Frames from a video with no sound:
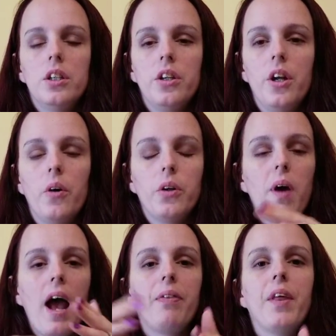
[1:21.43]
You
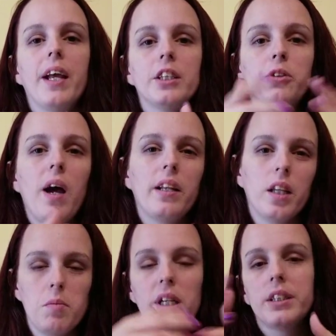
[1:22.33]
had things, you had
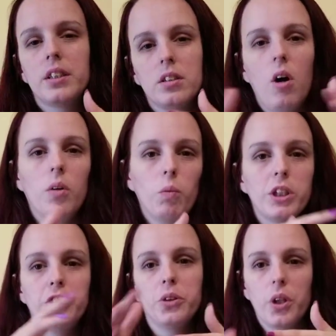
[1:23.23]
limits on
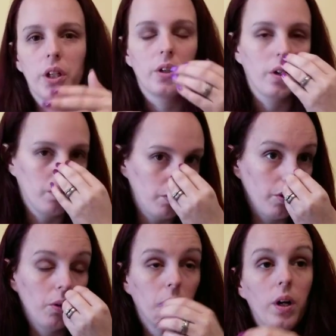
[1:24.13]
what you could and couldn't
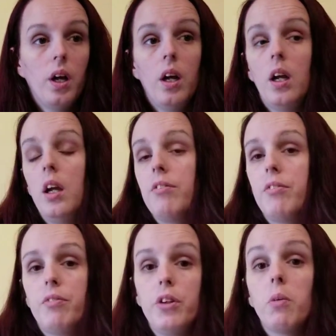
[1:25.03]
do. If
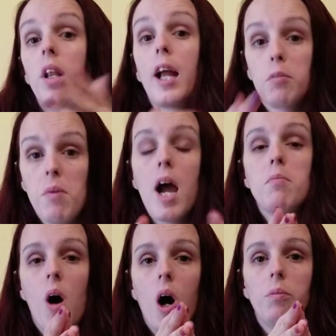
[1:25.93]
you were like my
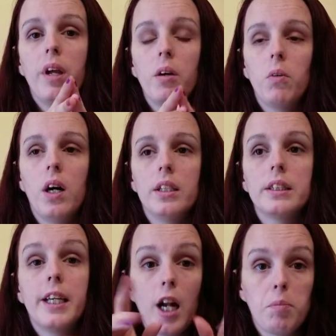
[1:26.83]
mom, it
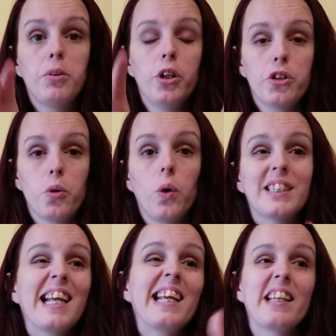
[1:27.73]
was get up, do your chores,
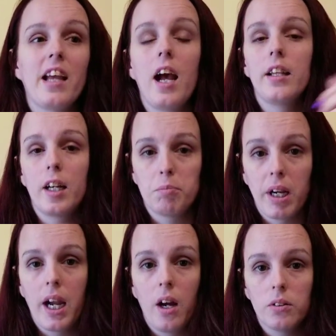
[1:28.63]
and get the hell out of my
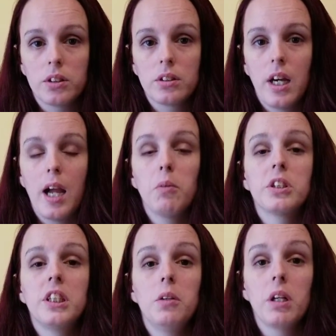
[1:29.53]
house. I will
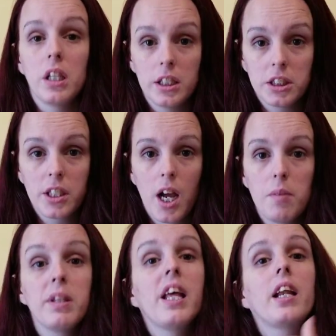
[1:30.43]
see you at
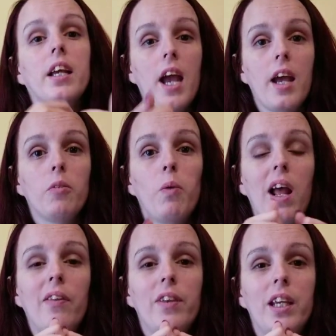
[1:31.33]
lunchtime, and then again
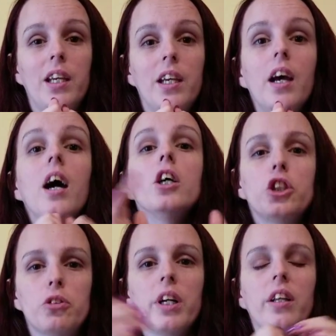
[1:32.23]
when the
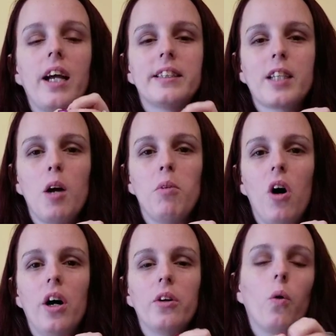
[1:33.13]
street lights come
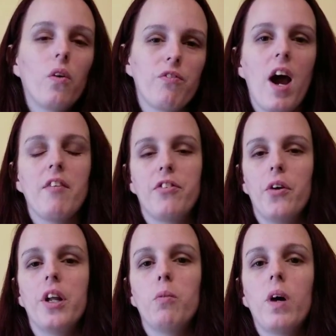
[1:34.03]
on, or
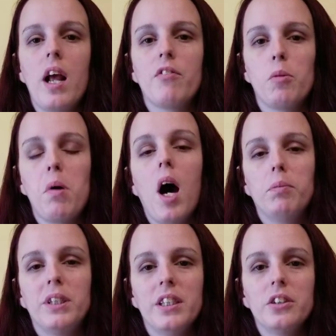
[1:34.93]
5:30, whatever popped